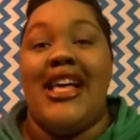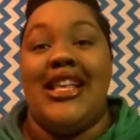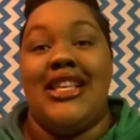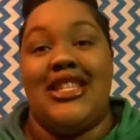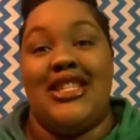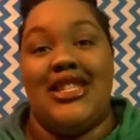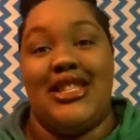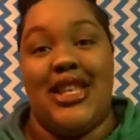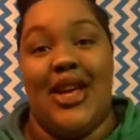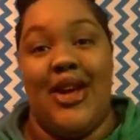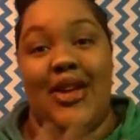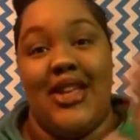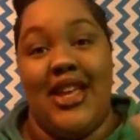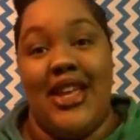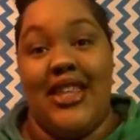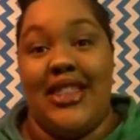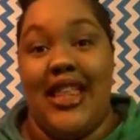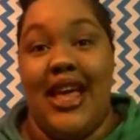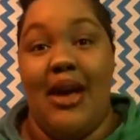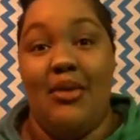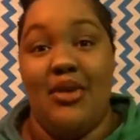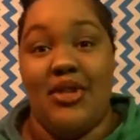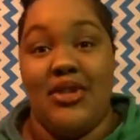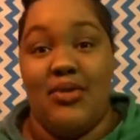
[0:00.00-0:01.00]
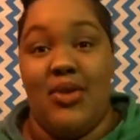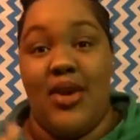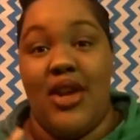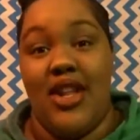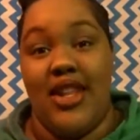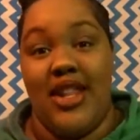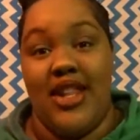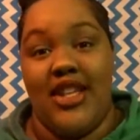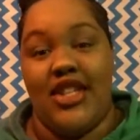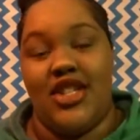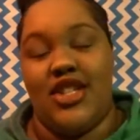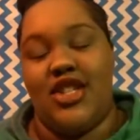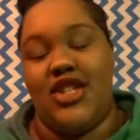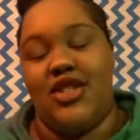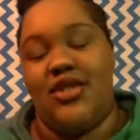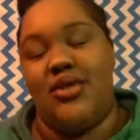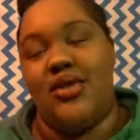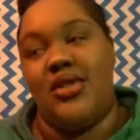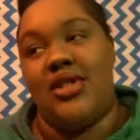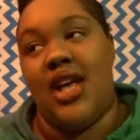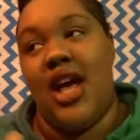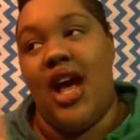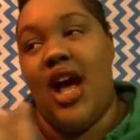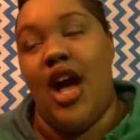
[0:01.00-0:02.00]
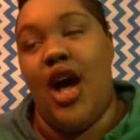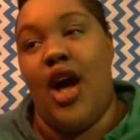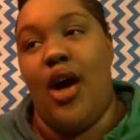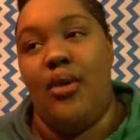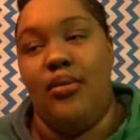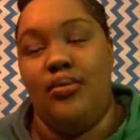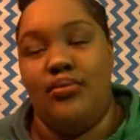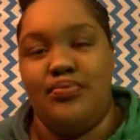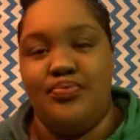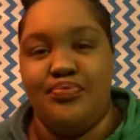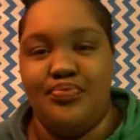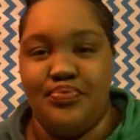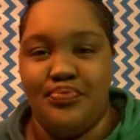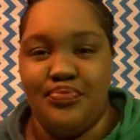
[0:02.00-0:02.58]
So, yeah, that was one of the issues. Um,